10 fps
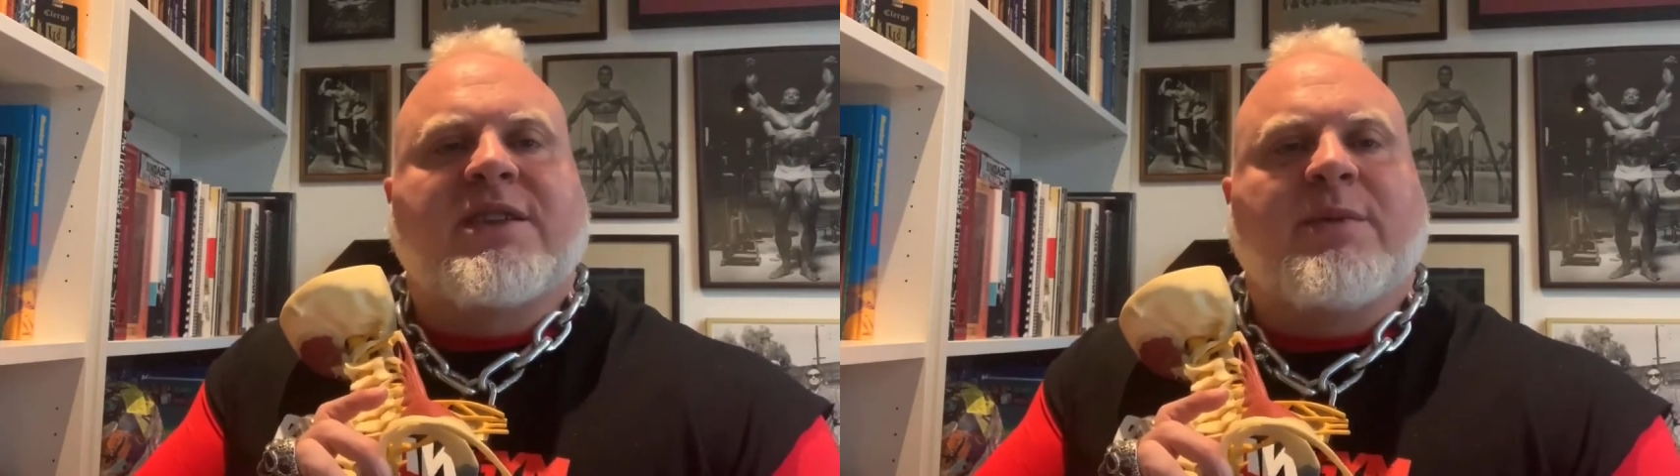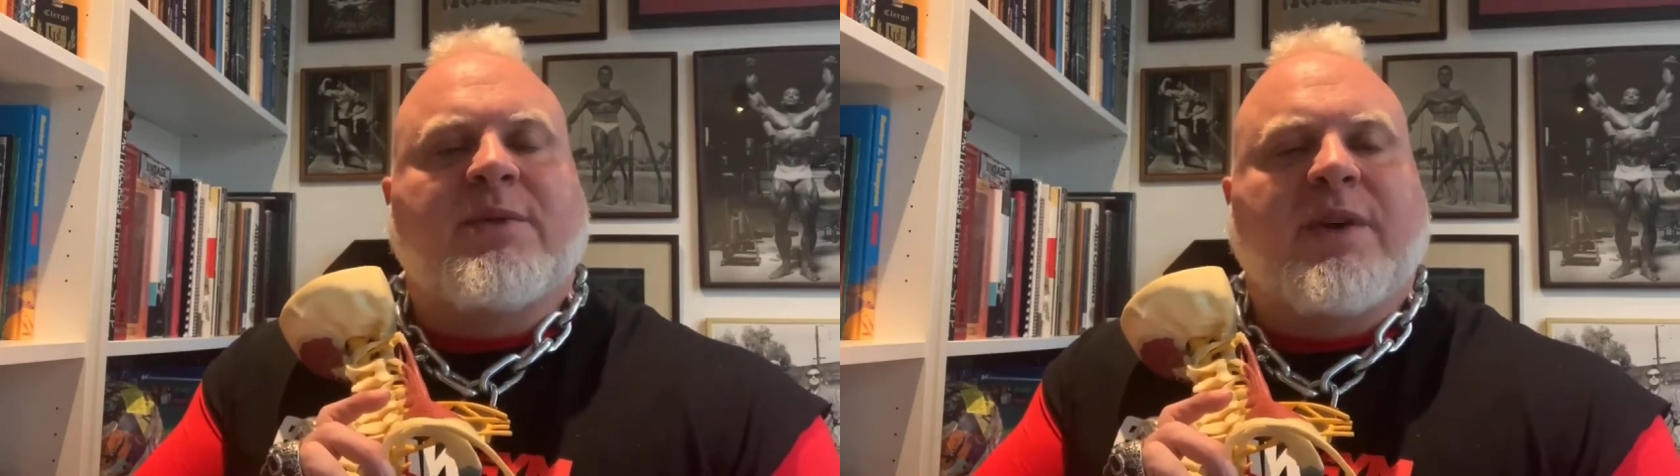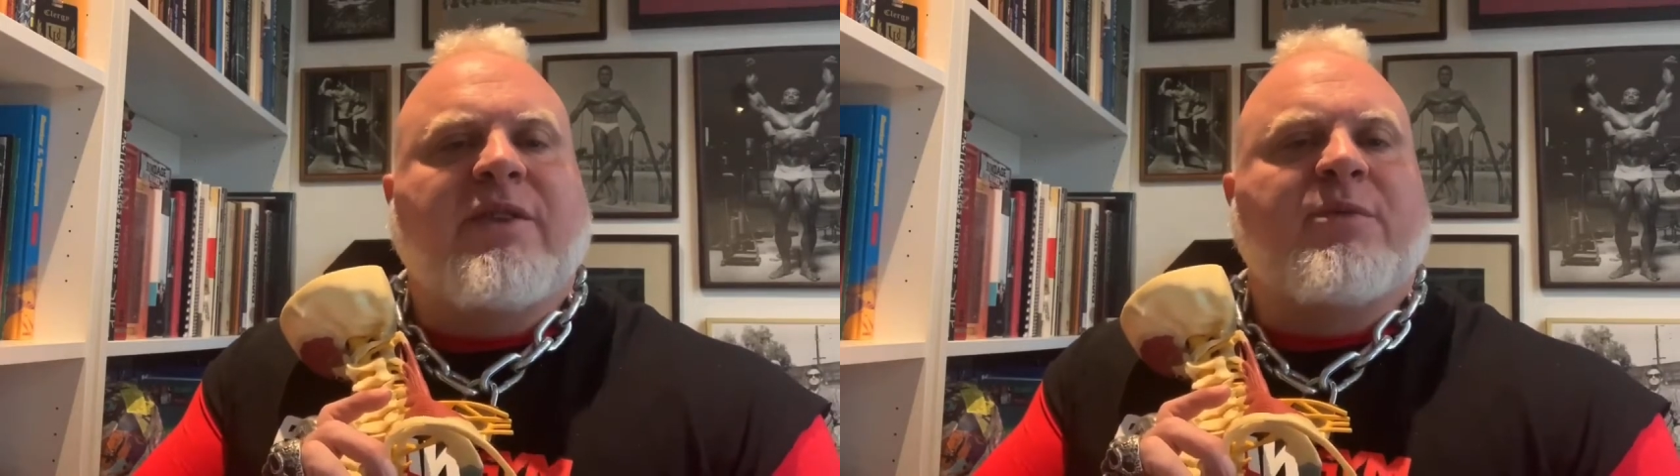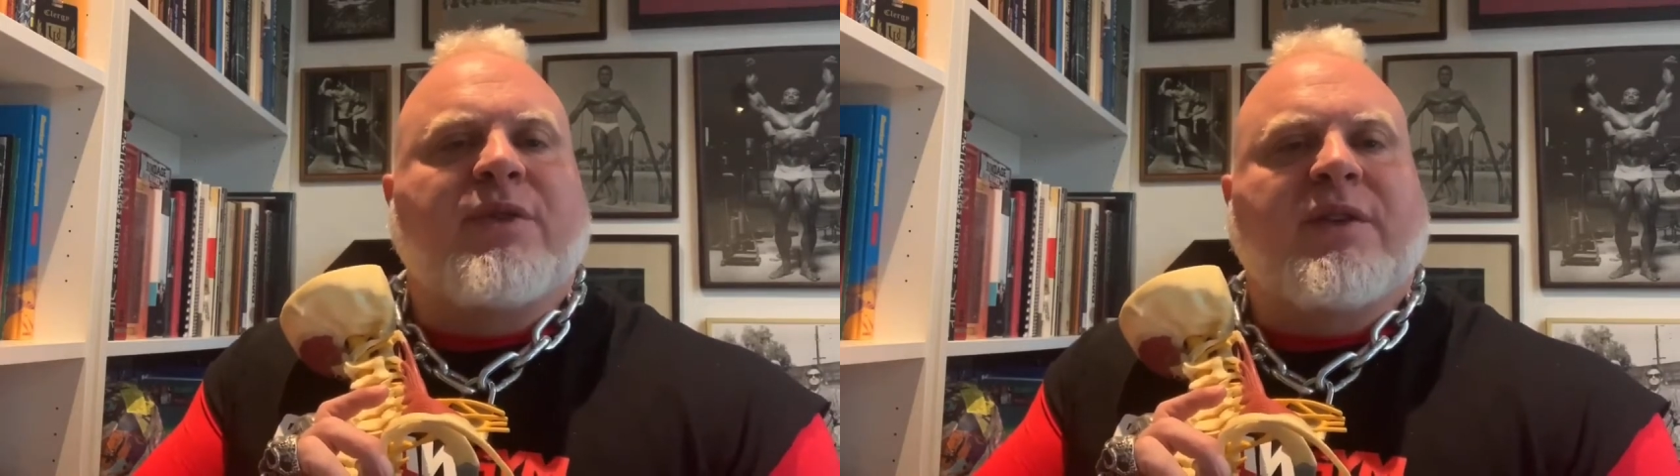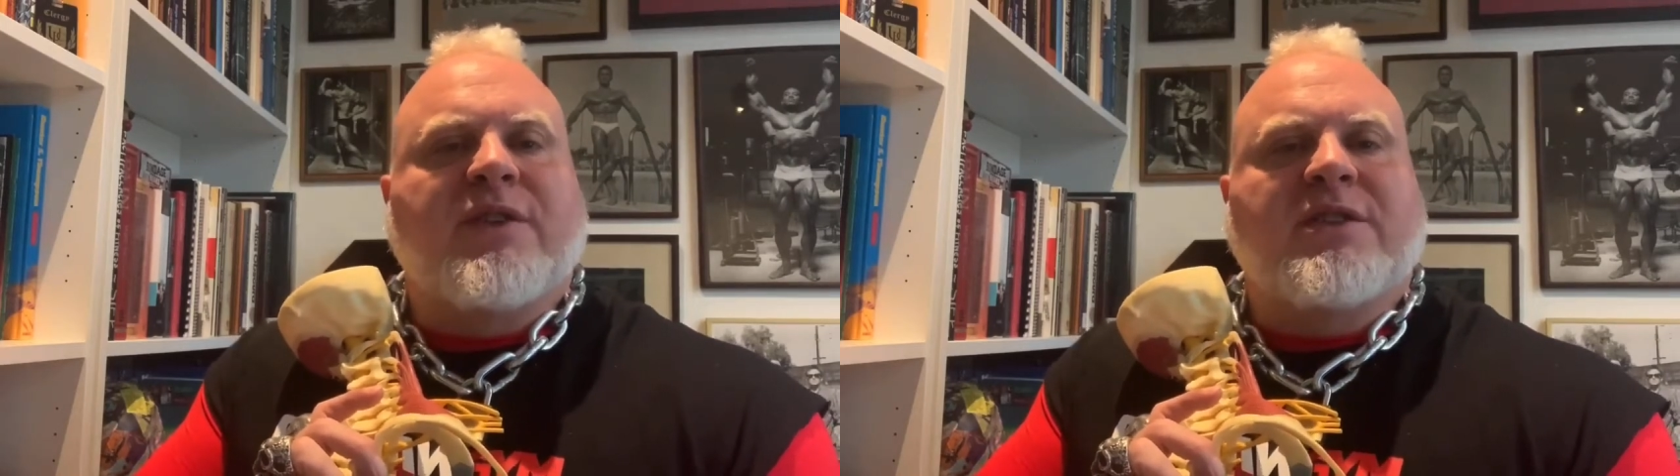up and we're having
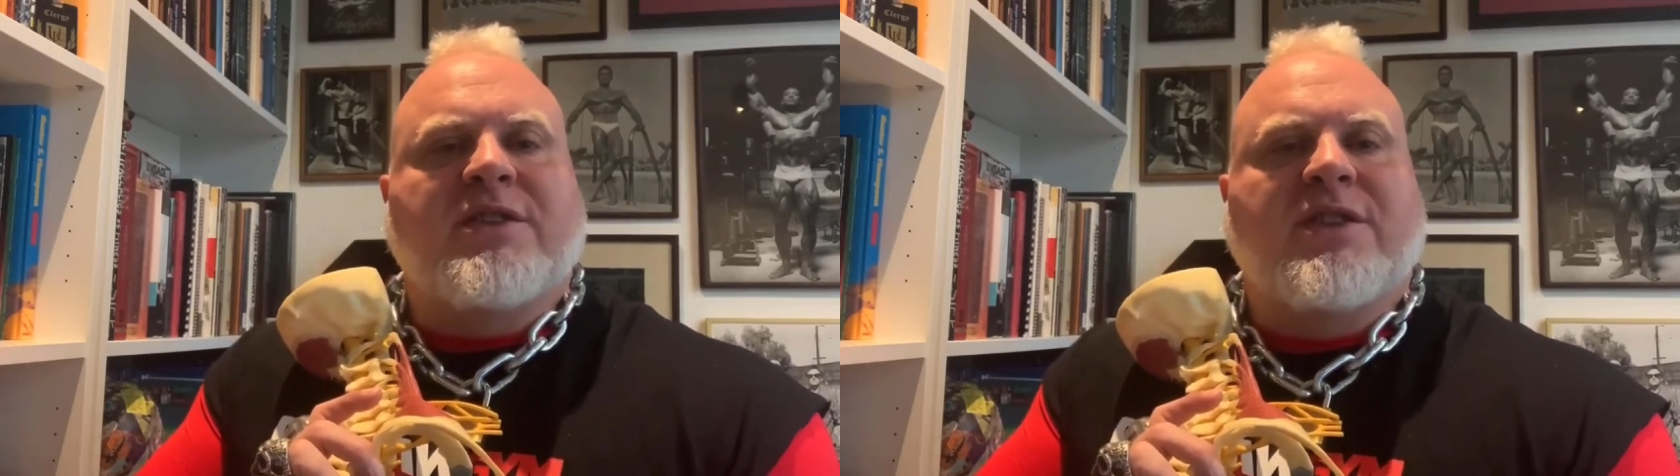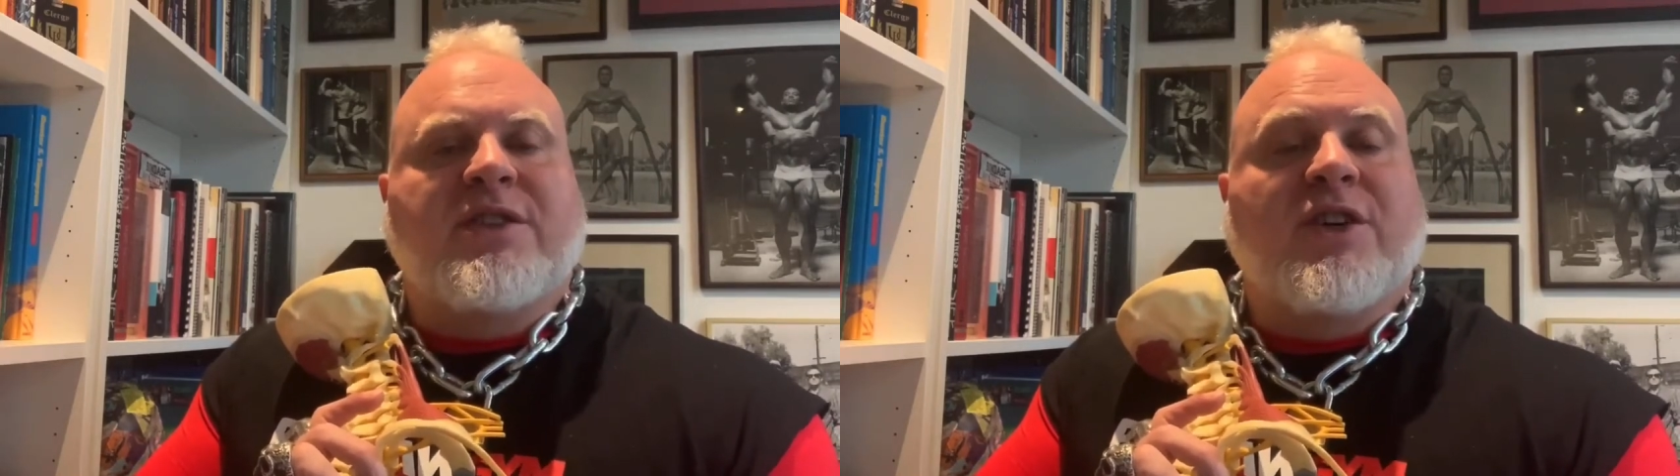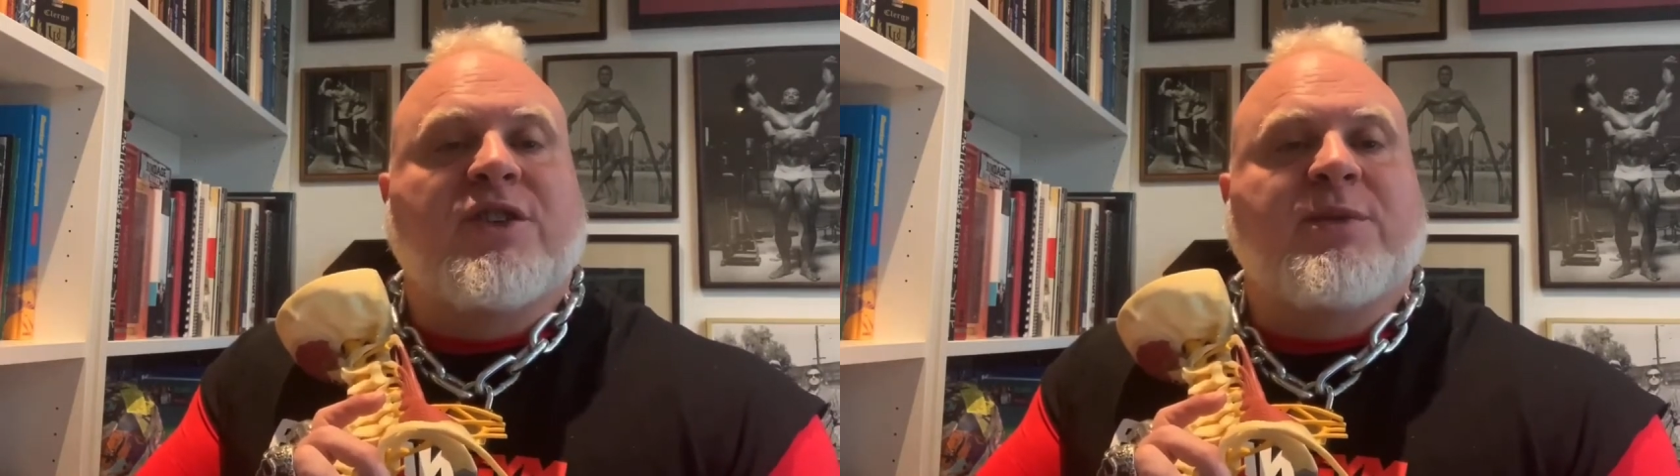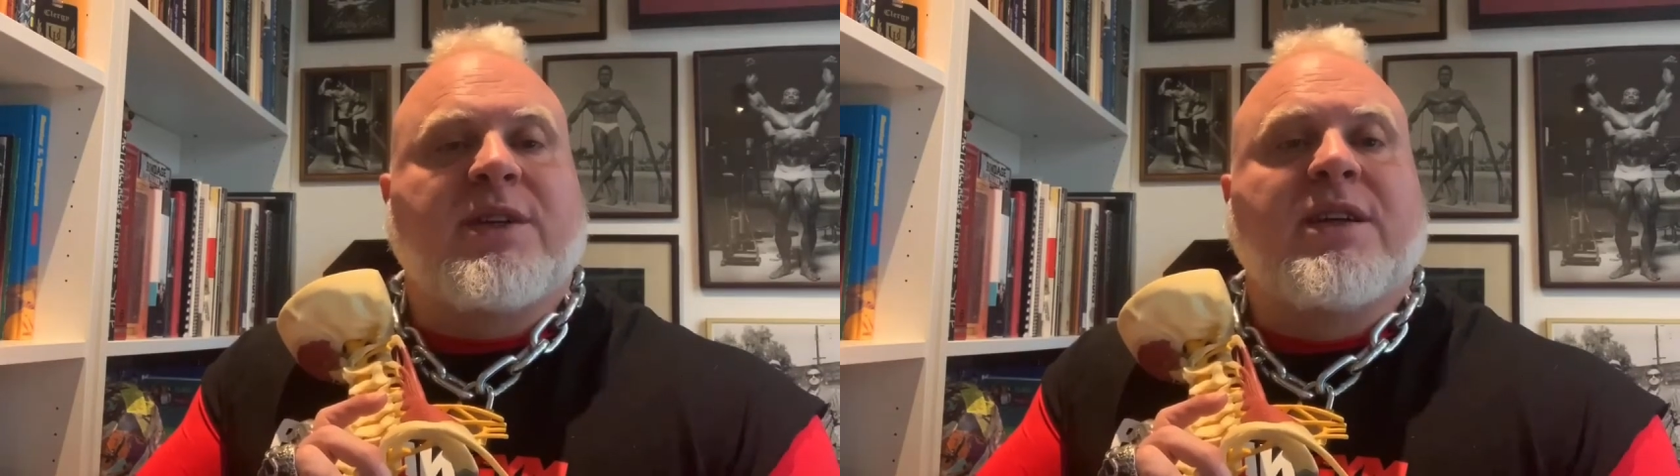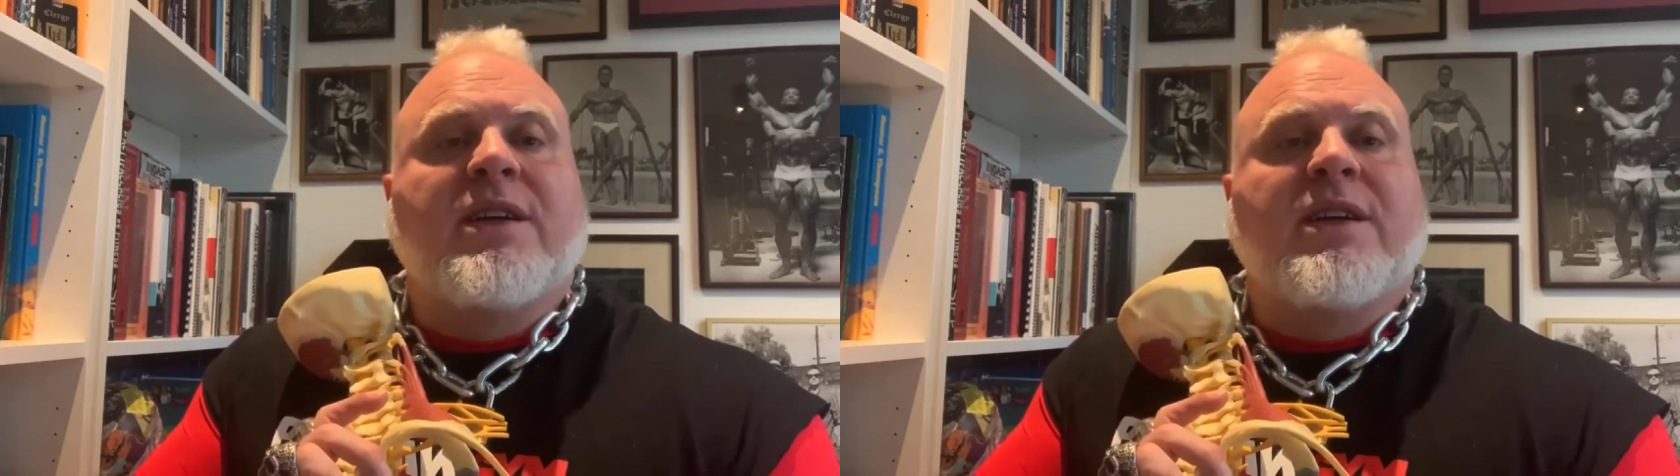breakfast and she tells me